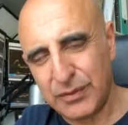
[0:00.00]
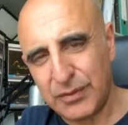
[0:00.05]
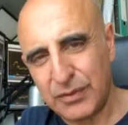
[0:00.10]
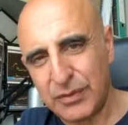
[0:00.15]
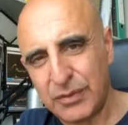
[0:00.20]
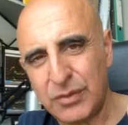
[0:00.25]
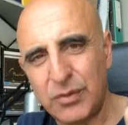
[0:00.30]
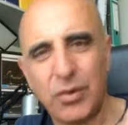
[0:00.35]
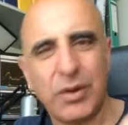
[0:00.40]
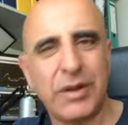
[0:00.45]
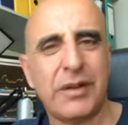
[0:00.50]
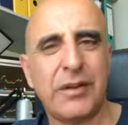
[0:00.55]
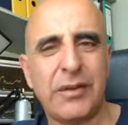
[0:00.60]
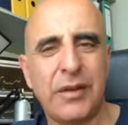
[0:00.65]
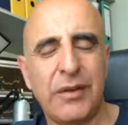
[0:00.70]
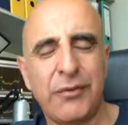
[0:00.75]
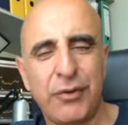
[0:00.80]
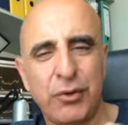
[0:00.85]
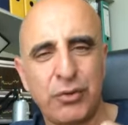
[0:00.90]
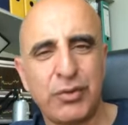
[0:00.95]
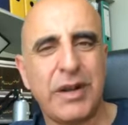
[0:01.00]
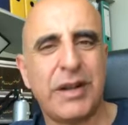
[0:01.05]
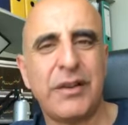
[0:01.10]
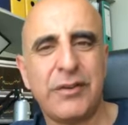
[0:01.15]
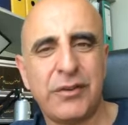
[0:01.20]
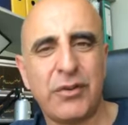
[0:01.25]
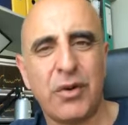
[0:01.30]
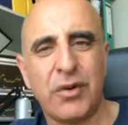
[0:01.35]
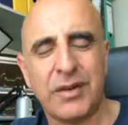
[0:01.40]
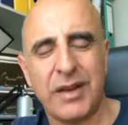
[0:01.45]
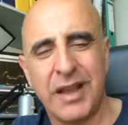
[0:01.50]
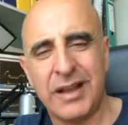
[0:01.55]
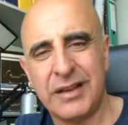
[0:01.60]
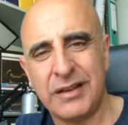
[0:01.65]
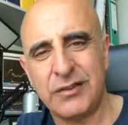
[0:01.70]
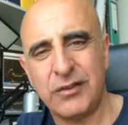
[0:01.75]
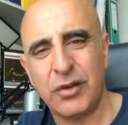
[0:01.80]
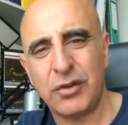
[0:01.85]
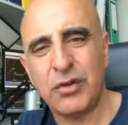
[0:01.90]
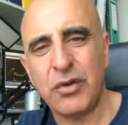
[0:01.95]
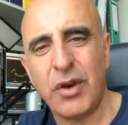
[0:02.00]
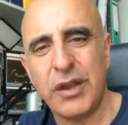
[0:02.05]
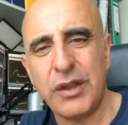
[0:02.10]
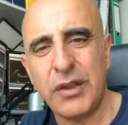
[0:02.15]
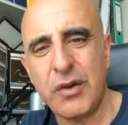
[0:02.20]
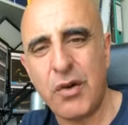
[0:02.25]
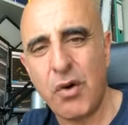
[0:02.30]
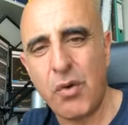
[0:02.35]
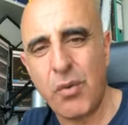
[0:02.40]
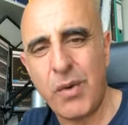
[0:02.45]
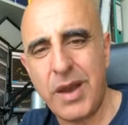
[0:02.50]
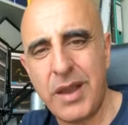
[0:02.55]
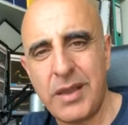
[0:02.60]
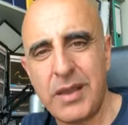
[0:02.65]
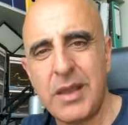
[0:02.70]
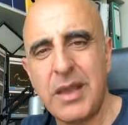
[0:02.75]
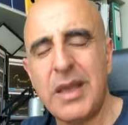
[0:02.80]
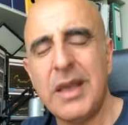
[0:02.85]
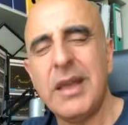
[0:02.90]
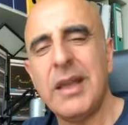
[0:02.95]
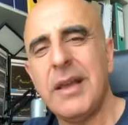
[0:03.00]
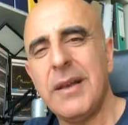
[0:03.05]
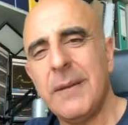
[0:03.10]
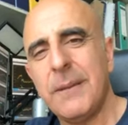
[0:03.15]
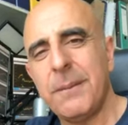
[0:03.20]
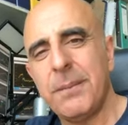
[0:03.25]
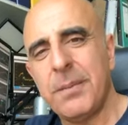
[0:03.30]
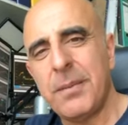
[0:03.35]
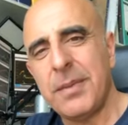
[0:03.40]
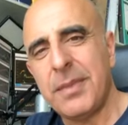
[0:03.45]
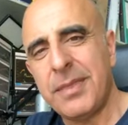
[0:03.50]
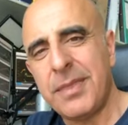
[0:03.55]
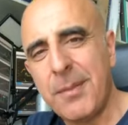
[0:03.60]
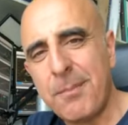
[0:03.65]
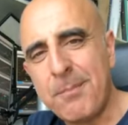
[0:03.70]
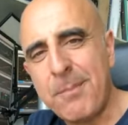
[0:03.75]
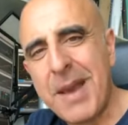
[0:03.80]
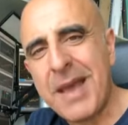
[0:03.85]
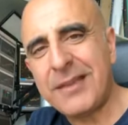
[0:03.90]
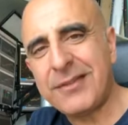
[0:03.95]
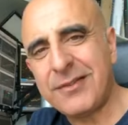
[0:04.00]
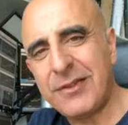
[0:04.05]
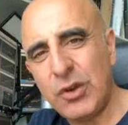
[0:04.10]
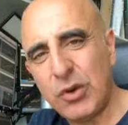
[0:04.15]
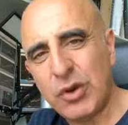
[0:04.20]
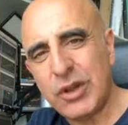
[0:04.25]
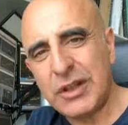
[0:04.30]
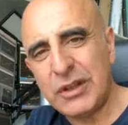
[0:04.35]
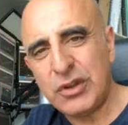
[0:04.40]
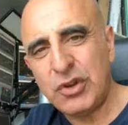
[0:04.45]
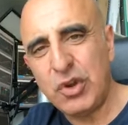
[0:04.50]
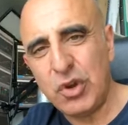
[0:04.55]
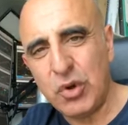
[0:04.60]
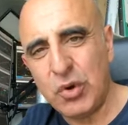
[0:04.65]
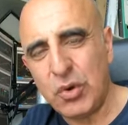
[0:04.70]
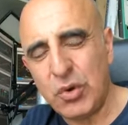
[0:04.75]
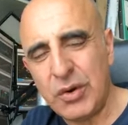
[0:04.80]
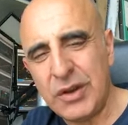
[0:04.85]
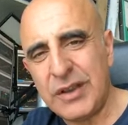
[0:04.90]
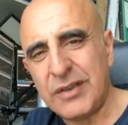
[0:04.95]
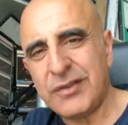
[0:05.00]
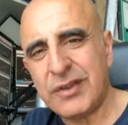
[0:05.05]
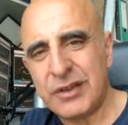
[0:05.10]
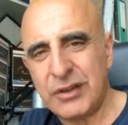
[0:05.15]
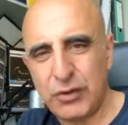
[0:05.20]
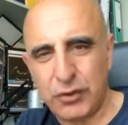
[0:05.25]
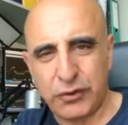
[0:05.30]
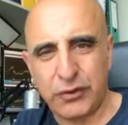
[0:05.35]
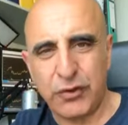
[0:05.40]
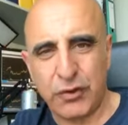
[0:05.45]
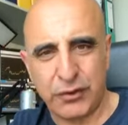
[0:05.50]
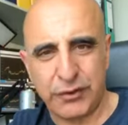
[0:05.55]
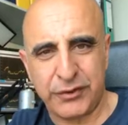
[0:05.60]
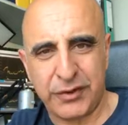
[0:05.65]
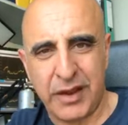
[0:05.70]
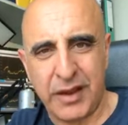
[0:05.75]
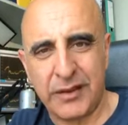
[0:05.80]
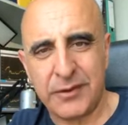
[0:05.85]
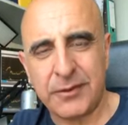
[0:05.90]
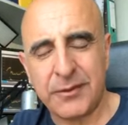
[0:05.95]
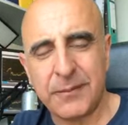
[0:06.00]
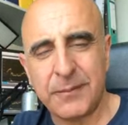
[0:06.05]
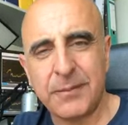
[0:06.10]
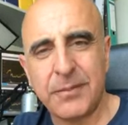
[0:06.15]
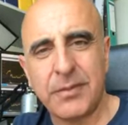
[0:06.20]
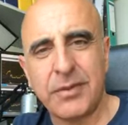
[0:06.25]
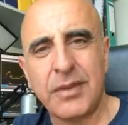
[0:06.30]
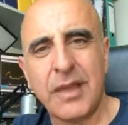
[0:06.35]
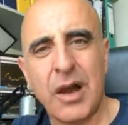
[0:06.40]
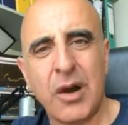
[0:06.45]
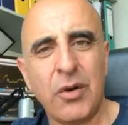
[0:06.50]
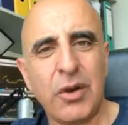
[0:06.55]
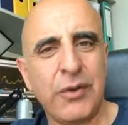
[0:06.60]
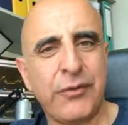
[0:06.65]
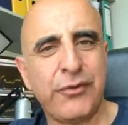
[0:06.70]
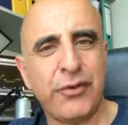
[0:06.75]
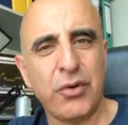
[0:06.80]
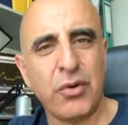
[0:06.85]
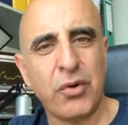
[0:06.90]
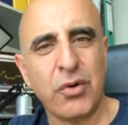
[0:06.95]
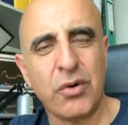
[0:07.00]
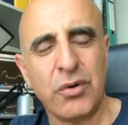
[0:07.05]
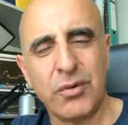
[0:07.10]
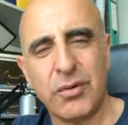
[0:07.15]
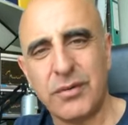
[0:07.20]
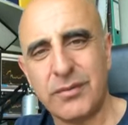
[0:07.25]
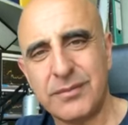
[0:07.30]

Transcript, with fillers: look at, if you trade a stock and it's not going your way, the best you can do is reduce your size. Now, if you're